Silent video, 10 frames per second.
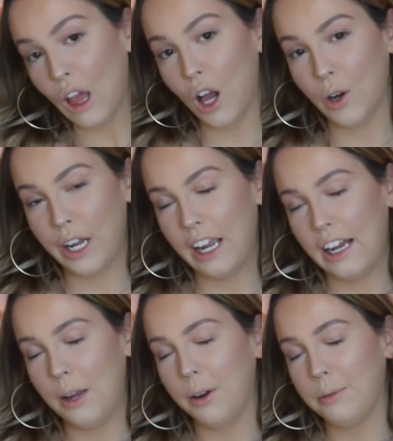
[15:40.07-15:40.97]
Okay, and
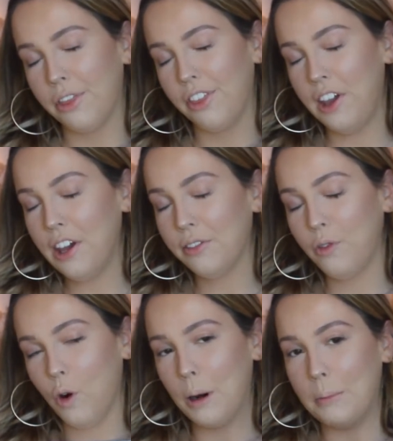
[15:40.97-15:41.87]
I think
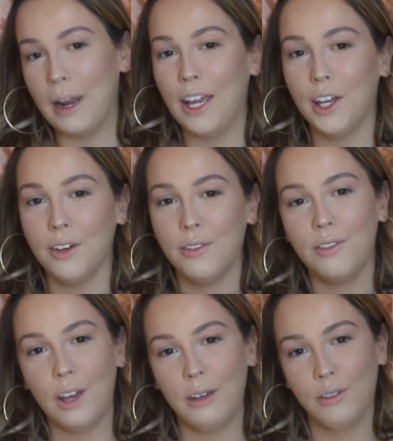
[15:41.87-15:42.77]
for my
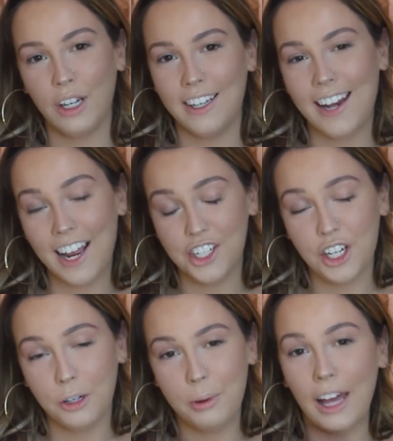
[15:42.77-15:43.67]
favorite
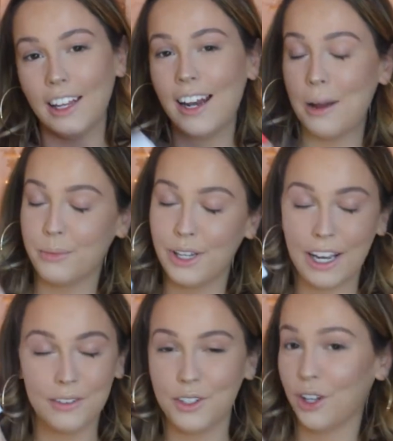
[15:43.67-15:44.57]
eyeshadow palette, I'm going to
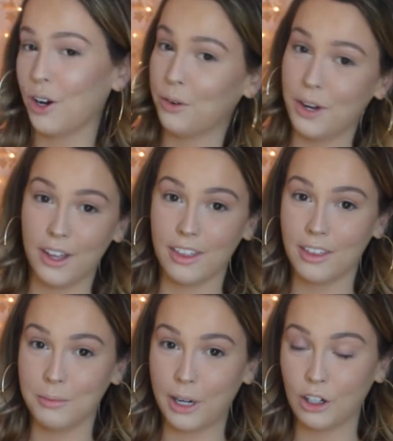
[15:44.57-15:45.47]
have to go with
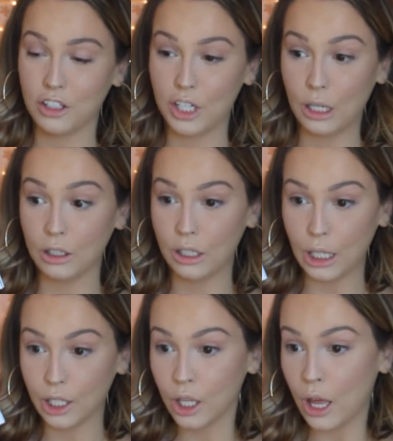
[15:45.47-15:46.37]
my girl Jaclyn
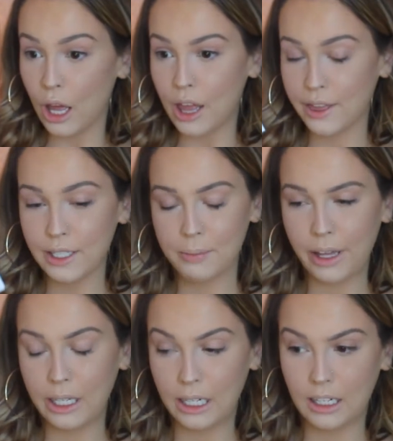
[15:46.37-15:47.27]
Hill. This
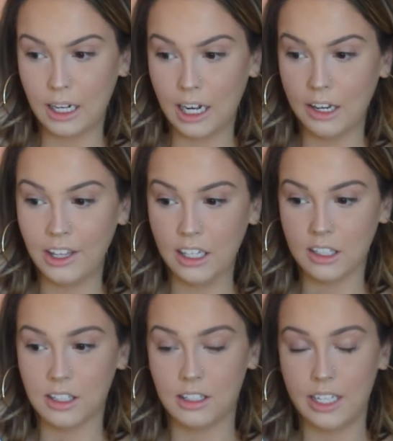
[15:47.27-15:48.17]
palette, I think
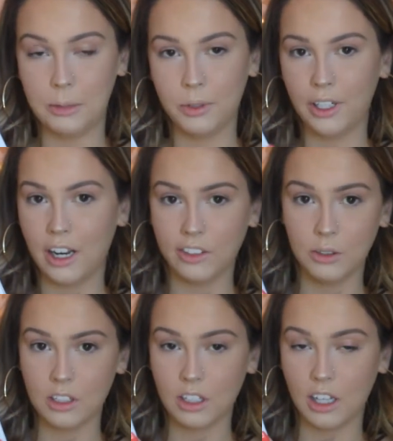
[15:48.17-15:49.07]
it's a staple in
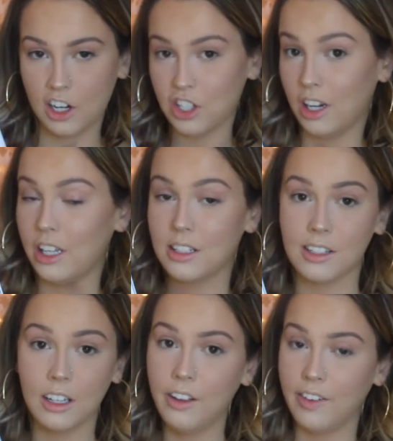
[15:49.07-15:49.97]
everyone's collection. It's
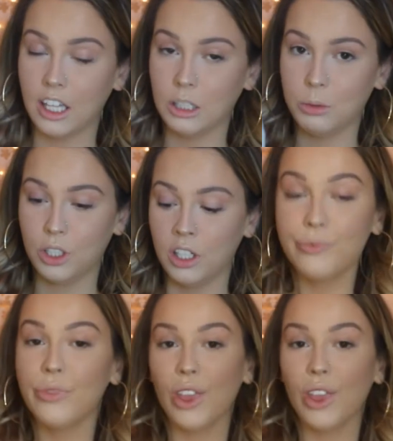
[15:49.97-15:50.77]
still available.